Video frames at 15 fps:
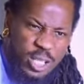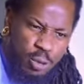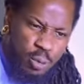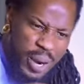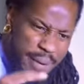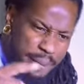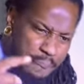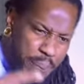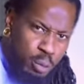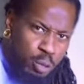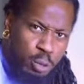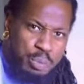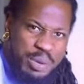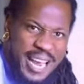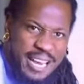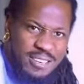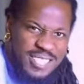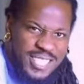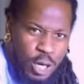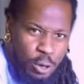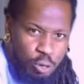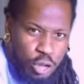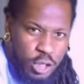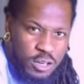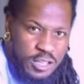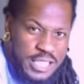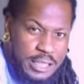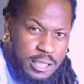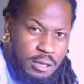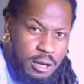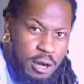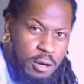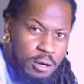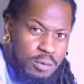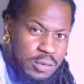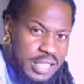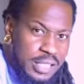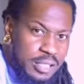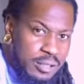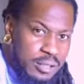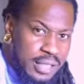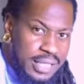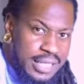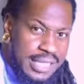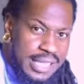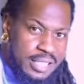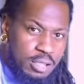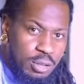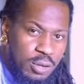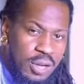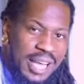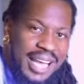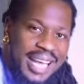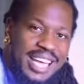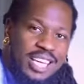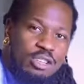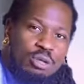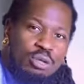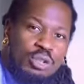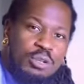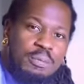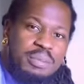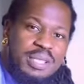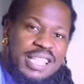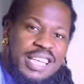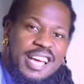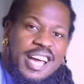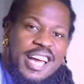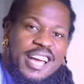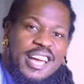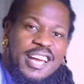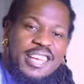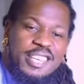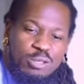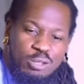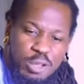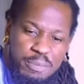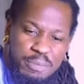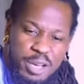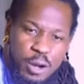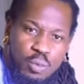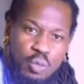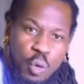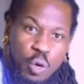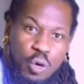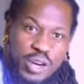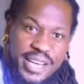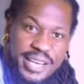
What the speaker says: Bruce Banner don't turn into the Hulk when he know he need to. And you should be awarded.